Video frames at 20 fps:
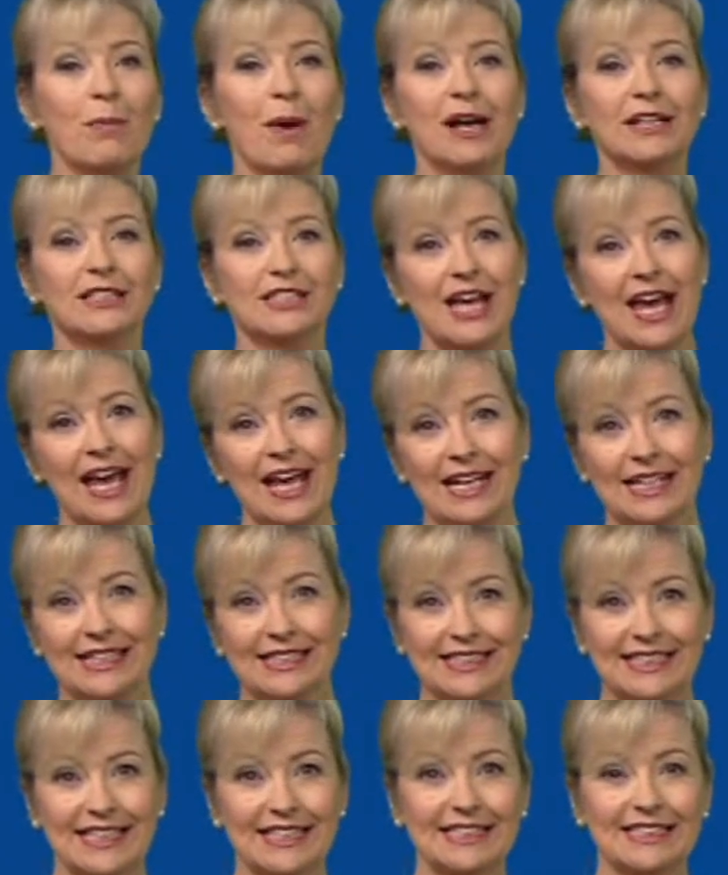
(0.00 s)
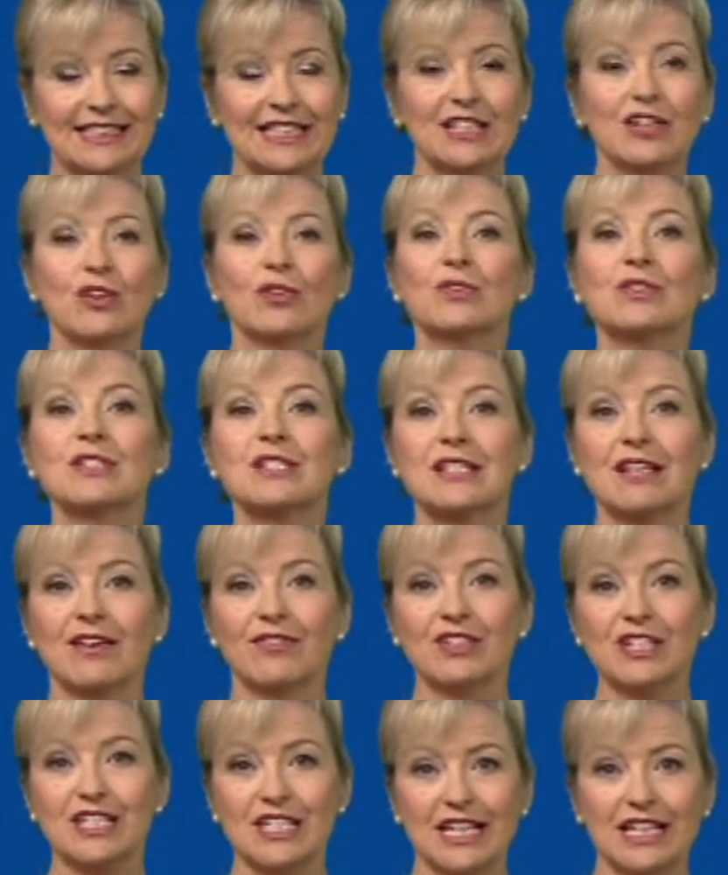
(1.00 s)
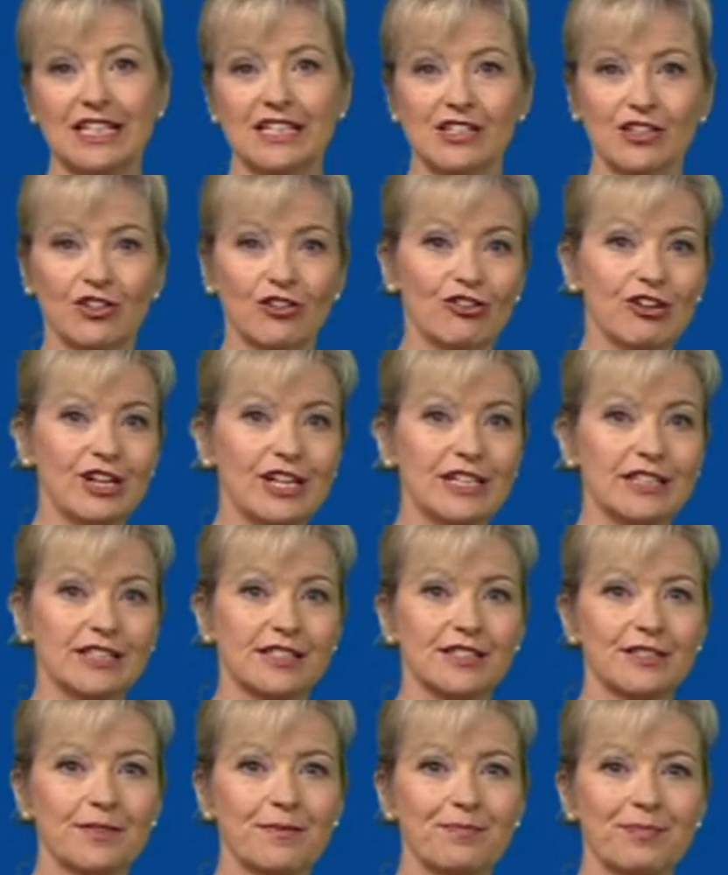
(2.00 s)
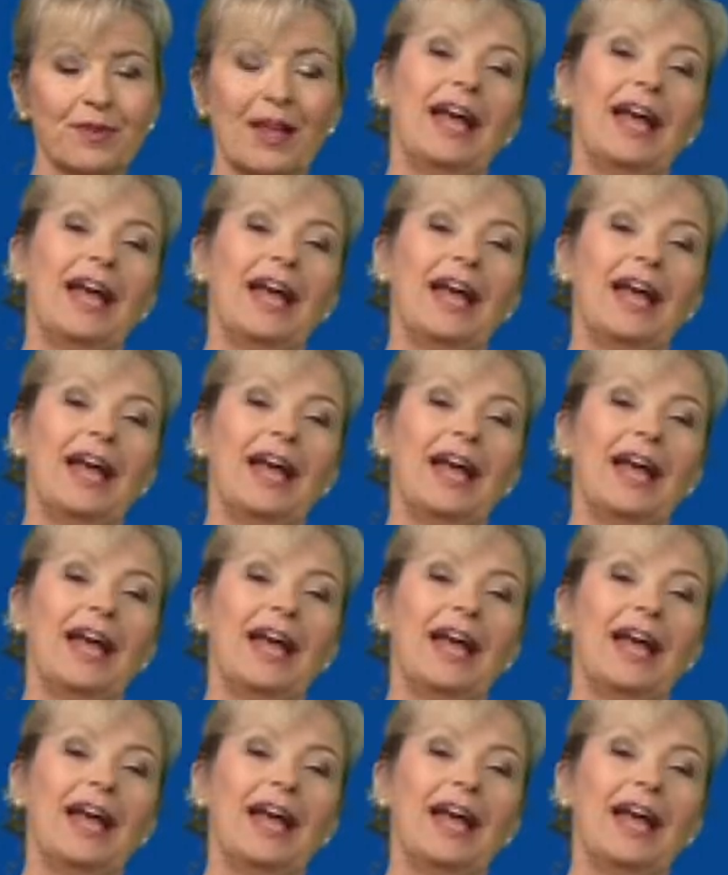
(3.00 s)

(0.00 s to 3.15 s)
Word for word: about 16 or 17 degrees.